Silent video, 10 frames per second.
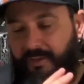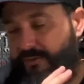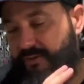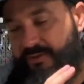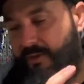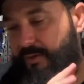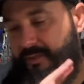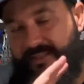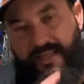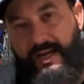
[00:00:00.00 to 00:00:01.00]
just know
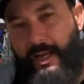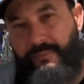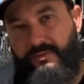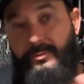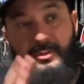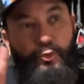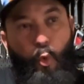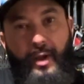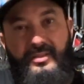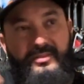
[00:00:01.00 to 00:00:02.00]
like that happened to me
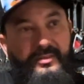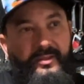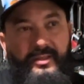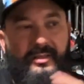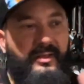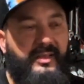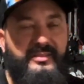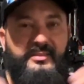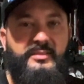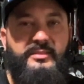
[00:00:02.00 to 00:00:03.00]
twice in like
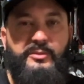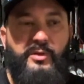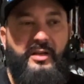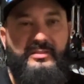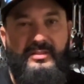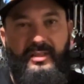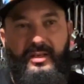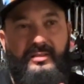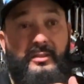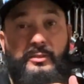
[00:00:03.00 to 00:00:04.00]
60 rounds.
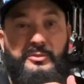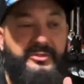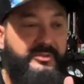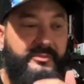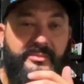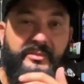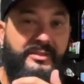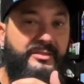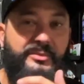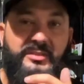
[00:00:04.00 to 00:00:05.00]
And I think it was just me
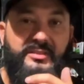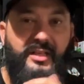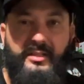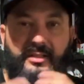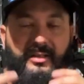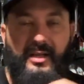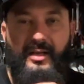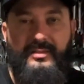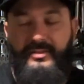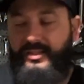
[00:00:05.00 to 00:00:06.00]
being too excited and
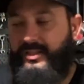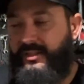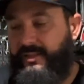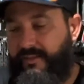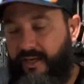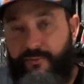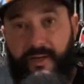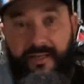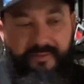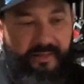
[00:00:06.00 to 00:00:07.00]
not
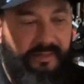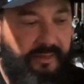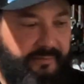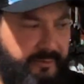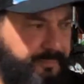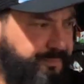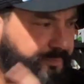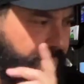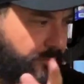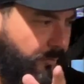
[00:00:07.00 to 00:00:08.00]
racking that lever.
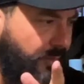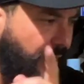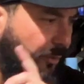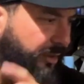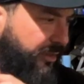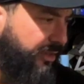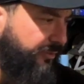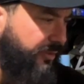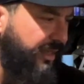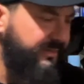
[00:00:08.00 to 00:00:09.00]
I wanted to give
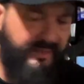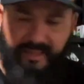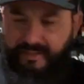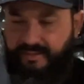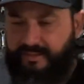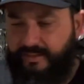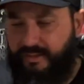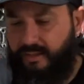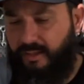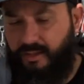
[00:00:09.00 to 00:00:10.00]
you guys an idea
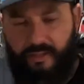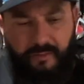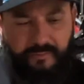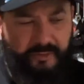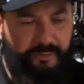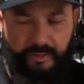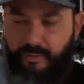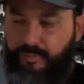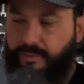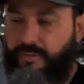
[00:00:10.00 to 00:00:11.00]
of the
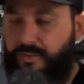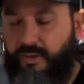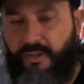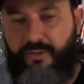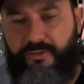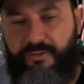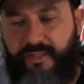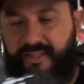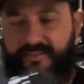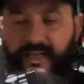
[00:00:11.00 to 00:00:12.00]
trigger pull, so you
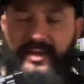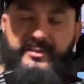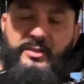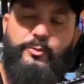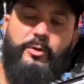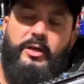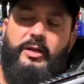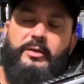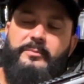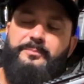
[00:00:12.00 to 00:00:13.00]
guys have it
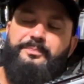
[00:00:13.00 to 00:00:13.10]
when